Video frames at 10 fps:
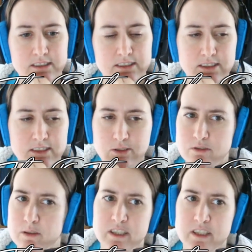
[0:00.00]
to do
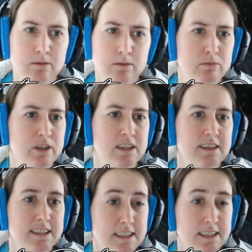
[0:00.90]
something
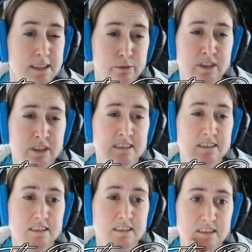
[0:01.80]
completely
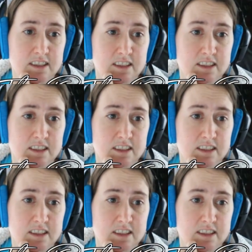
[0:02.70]
different?